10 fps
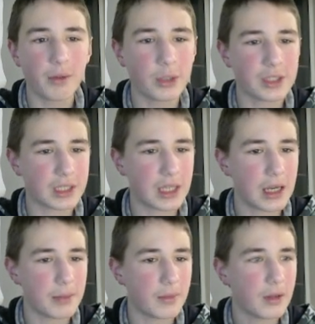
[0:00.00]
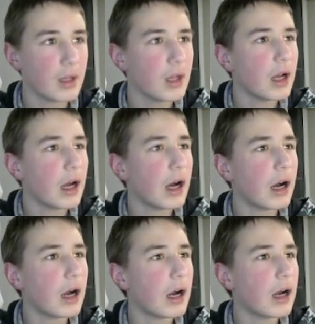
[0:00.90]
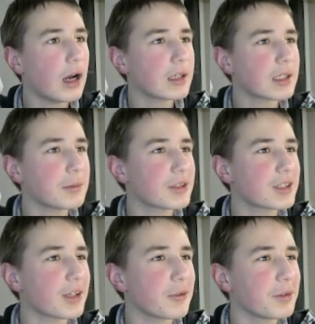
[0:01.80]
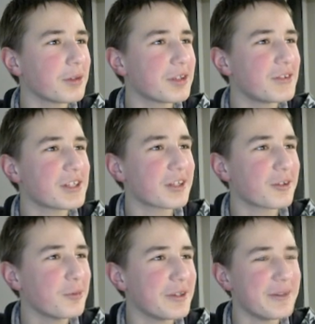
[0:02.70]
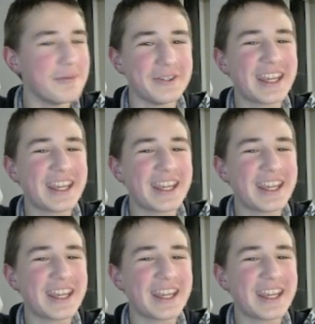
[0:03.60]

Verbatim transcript: watch the game. Time to start working with three-check opening book.